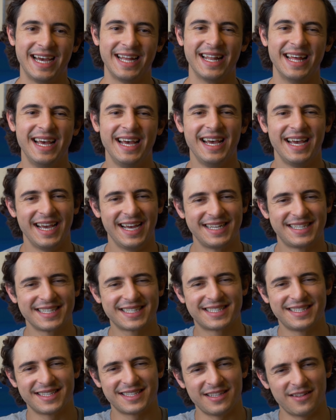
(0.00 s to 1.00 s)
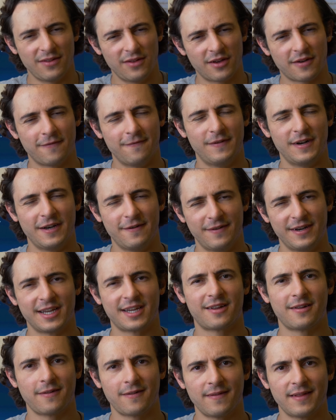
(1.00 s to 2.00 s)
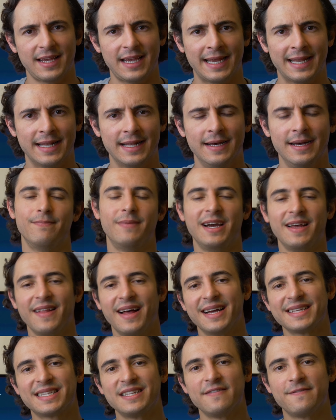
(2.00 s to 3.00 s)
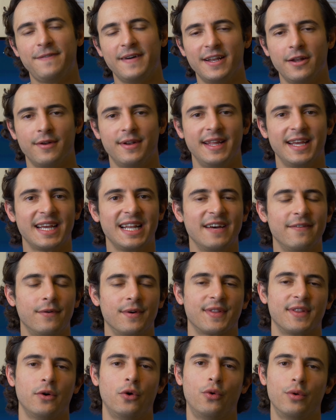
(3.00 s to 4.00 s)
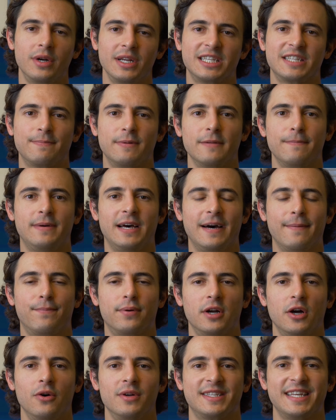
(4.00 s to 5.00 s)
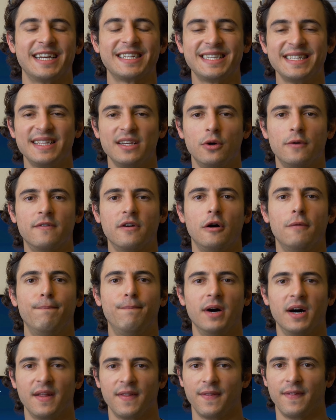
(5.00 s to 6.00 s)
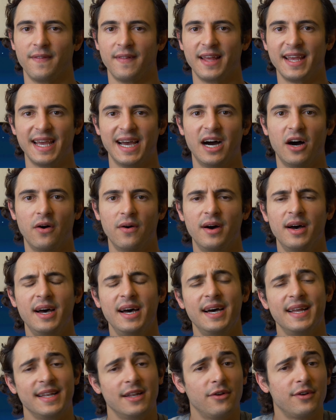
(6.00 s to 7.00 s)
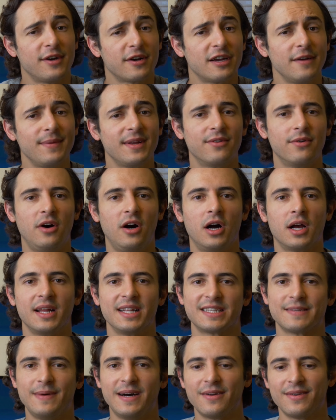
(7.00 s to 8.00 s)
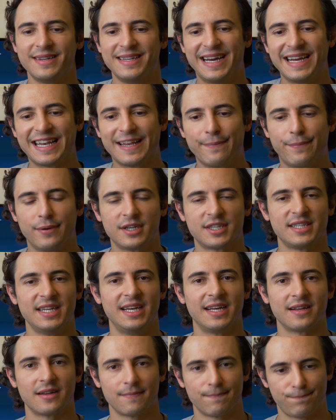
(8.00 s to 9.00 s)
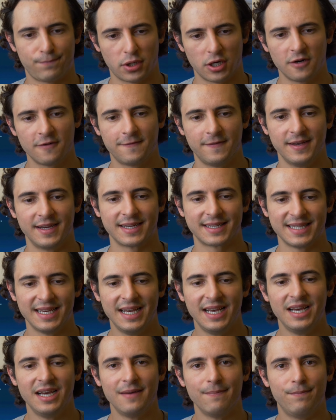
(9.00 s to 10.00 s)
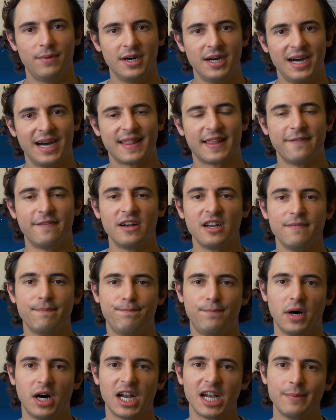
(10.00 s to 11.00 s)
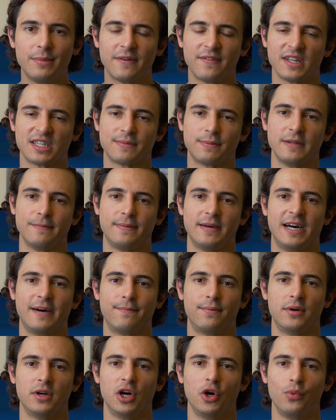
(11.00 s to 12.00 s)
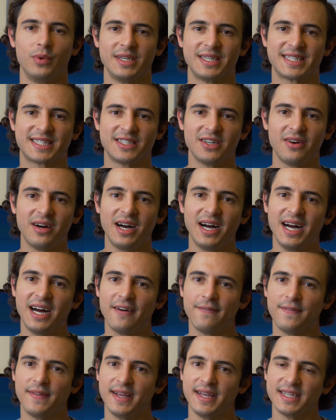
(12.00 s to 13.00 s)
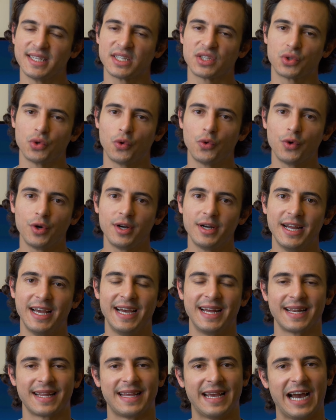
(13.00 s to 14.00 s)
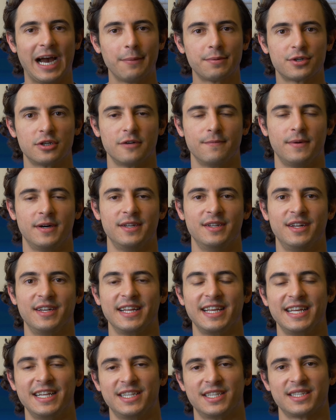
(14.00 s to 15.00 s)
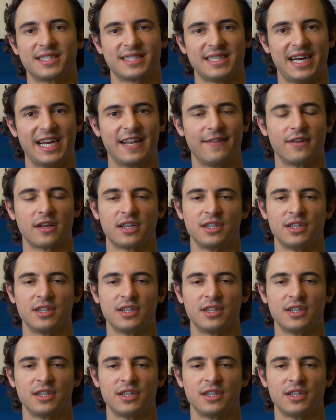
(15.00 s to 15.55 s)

and it just doesn't look very, very clean. My last and final negative with the Hori SplitPad Pro is actually the overall button layout. Now, don't get me wrong, it's about 90% perfect, but at the very bottom of the Split Pad Pro, we still have the store and capture button on each side of the